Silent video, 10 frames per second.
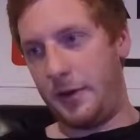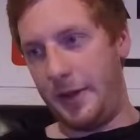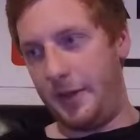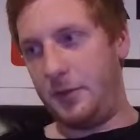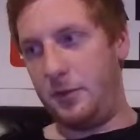
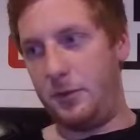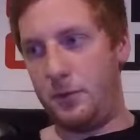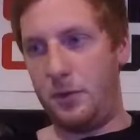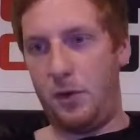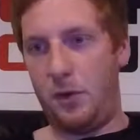
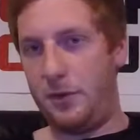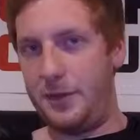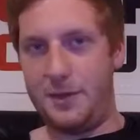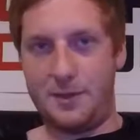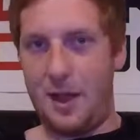into all
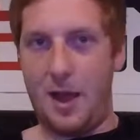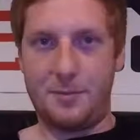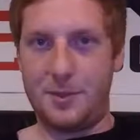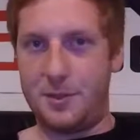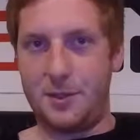these
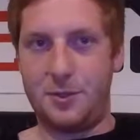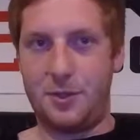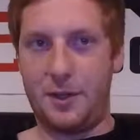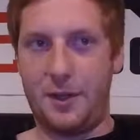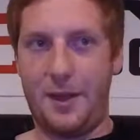options that you
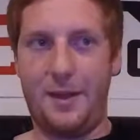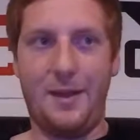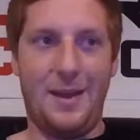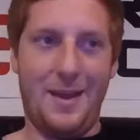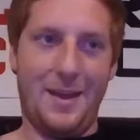can get,
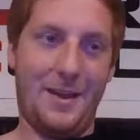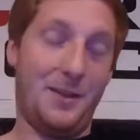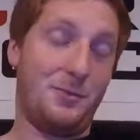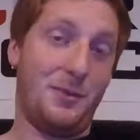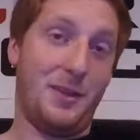
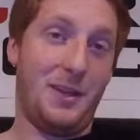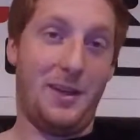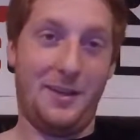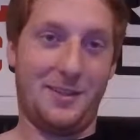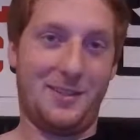it's really
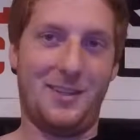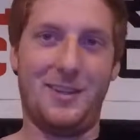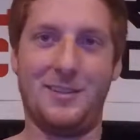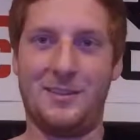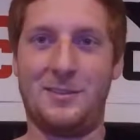nice.
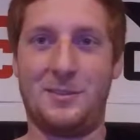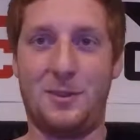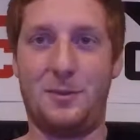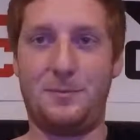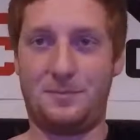So